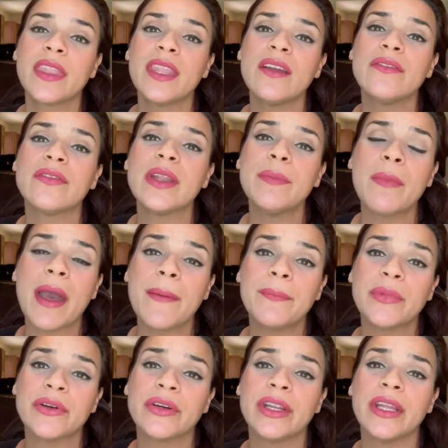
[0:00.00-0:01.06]

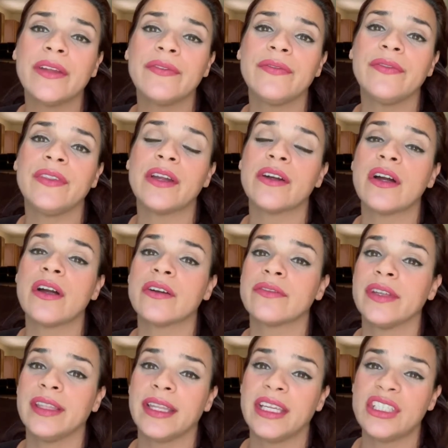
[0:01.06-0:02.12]
Remember, if there are
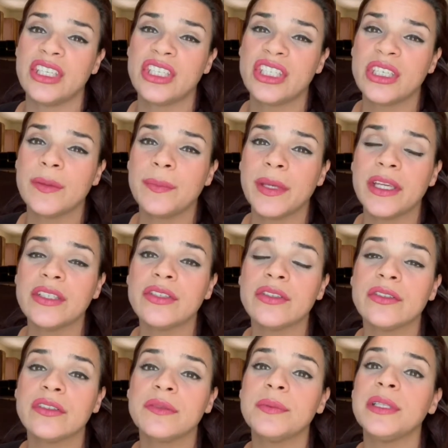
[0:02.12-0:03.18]
relationship
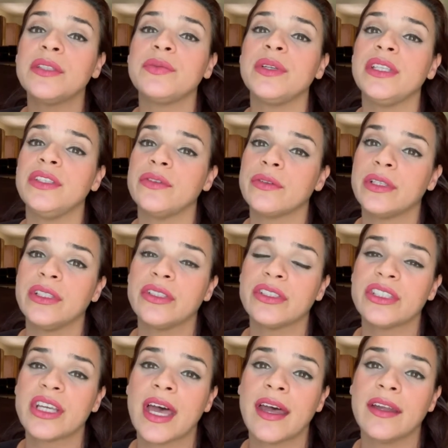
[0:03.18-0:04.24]
issues between you and your
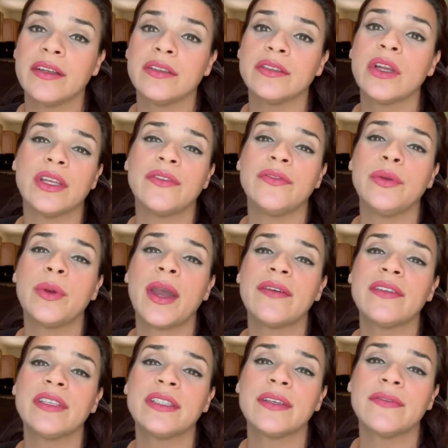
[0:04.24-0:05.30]
child, if you
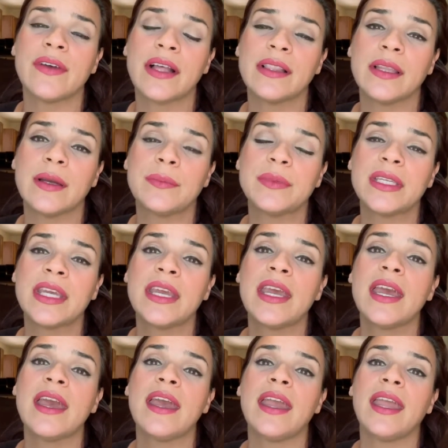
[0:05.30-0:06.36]
haven't developed
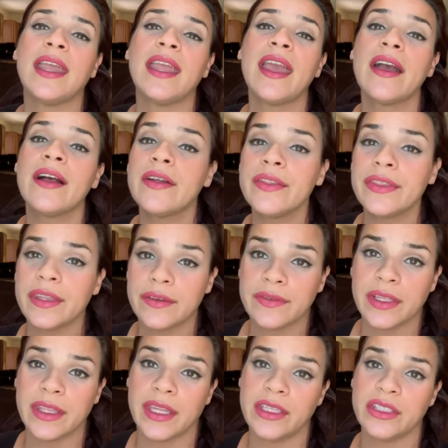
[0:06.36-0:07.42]
a healthy
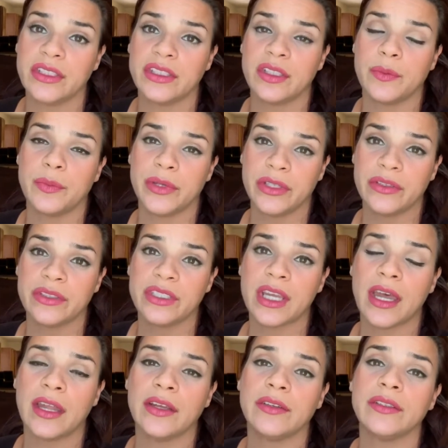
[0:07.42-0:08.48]
relationship with your
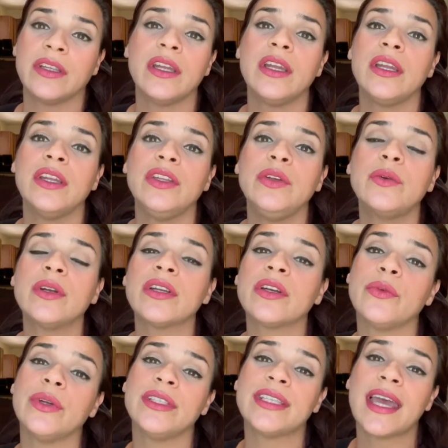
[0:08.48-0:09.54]
child, you are
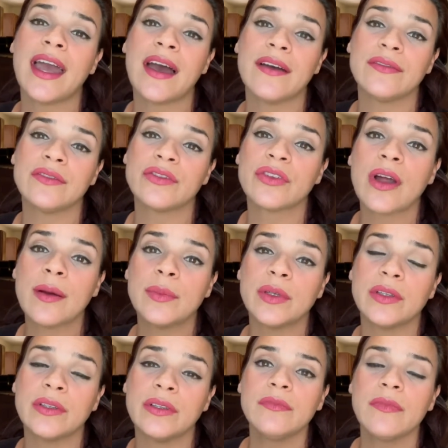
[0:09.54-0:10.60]
going to have
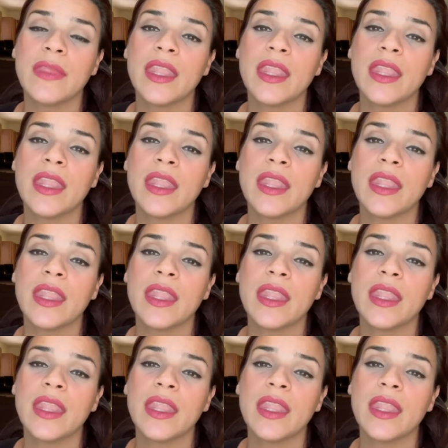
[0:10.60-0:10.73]
trouble.